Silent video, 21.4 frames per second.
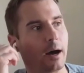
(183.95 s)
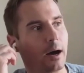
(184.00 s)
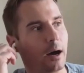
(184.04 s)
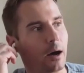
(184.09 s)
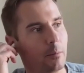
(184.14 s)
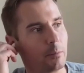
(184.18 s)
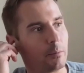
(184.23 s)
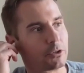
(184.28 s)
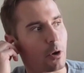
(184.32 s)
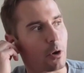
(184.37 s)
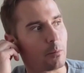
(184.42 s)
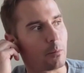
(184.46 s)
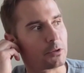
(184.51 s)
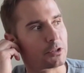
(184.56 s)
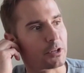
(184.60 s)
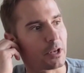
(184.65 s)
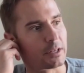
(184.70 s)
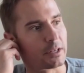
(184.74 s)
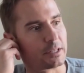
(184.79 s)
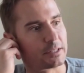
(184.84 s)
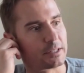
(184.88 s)
It's
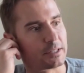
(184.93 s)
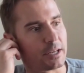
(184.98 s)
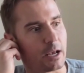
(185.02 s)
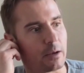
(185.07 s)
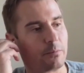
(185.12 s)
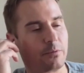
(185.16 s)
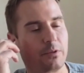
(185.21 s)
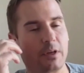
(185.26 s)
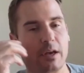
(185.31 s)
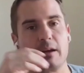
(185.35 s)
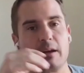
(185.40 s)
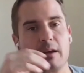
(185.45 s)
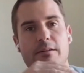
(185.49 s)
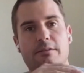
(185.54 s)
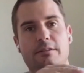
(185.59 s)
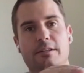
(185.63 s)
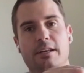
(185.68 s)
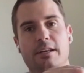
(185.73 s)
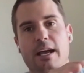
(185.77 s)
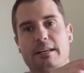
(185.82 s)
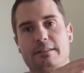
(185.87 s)
almost like the same thing
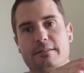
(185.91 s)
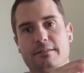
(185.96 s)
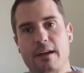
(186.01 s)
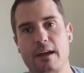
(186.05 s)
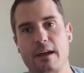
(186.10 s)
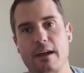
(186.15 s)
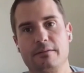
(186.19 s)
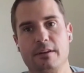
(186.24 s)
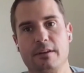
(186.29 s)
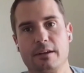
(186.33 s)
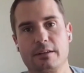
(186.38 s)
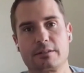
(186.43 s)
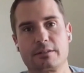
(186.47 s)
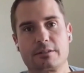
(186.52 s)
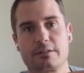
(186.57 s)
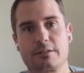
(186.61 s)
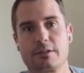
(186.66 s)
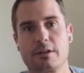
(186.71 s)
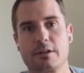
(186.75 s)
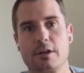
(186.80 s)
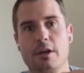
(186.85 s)
as
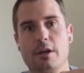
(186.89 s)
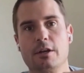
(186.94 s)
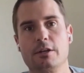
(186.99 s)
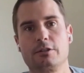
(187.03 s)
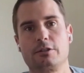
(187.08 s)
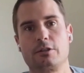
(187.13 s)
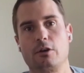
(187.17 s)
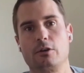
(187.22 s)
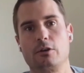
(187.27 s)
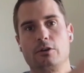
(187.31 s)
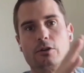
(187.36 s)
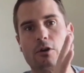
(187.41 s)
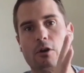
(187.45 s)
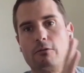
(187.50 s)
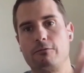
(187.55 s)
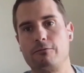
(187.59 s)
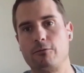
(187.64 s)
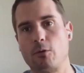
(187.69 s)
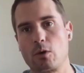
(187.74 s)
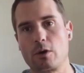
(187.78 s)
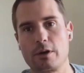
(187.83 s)
dentists. So you
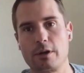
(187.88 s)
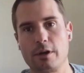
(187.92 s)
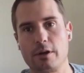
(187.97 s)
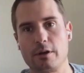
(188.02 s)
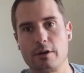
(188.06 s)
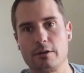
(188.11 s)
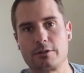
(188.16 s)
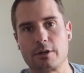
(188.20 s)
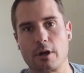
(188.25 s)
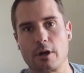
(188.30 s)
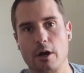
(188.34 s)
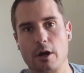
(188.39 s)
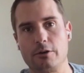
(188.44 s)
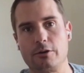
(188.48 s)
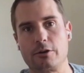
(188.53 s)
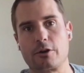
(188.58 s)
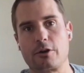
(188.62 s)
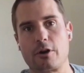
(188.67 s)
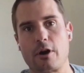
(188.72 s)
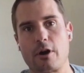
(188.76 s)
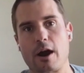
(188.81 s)
go 4 years
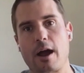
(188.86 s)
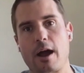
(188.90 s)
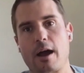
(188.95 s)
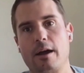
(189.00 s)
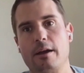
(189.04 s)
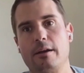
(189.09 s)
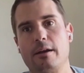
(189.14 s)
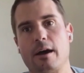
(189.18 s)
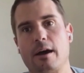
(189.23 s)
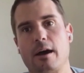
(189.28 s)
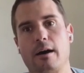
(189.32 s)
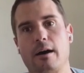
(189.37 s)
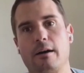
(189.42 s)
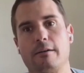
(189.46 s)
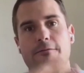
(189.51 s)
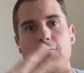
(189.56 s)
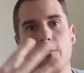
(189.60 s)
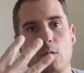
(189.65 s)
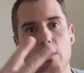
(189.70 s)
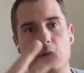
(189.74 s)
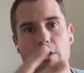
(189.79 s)
undergrad,
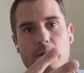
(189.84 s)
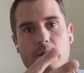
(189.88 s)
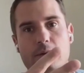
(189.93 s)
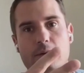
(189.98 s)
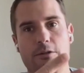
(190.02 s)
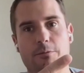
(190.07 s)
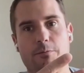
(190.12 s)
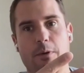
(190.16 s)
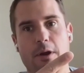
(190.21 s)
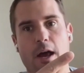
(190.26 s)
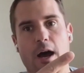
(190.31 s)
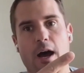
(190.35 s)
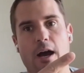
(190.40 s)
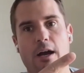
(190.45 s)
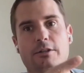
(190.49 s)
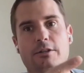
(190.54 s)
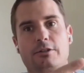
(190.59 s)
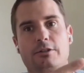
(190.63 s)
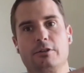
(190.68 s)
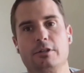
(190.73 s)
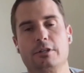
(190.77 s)
4 years
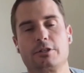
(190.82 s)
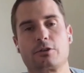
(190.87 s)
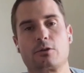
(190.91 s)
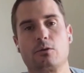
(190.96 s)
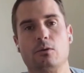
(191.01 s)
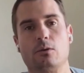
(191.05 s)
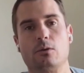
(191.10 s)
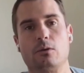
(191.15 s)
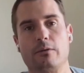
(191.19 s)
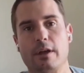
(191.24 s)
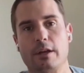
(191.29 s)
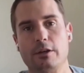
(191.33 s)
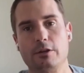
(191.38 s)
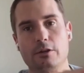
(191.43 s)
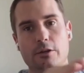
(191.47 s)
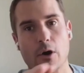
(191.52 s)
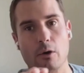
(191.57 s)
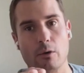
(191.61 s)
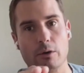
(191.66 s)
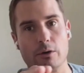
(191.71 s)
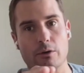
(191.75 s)
podiatry school, and then
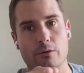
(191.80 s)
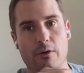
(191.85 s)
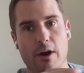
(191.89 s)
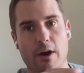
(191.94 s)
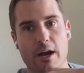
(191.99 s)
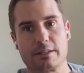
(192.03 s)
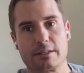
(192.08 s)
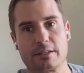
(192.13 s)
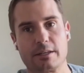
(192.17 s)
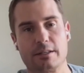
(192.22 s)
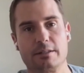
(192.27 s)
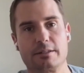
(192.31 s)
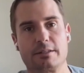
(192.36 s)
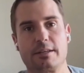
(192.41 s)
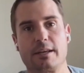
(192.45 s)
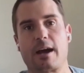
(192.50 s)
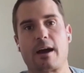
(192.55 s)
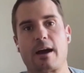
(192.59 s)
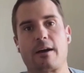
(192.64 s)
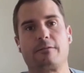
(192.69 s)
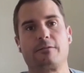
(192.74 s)
you go into
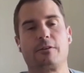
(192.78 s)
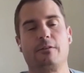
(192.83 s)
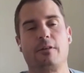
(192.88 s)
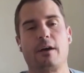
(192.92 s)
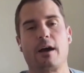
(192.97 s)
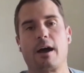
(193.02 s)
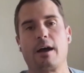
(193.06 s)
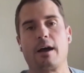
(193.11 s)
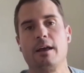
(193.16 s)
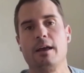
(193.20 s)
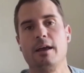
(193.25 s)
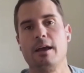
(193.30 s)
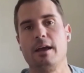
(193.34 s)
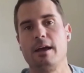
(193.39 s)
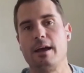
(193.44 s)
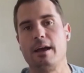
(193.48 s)
residency after that.